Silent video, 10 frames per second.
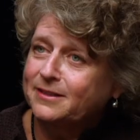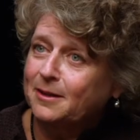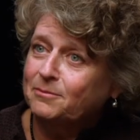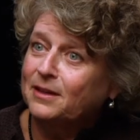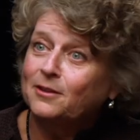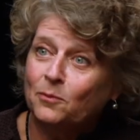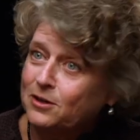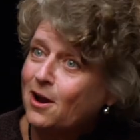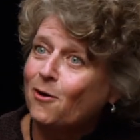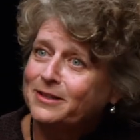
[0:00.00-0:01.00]
something that we
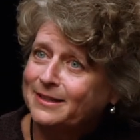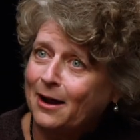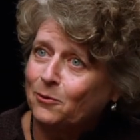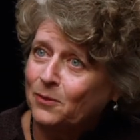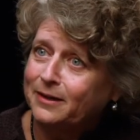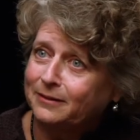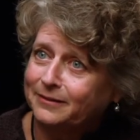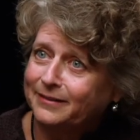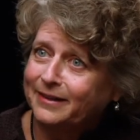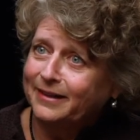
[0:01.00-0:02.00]
know is not real,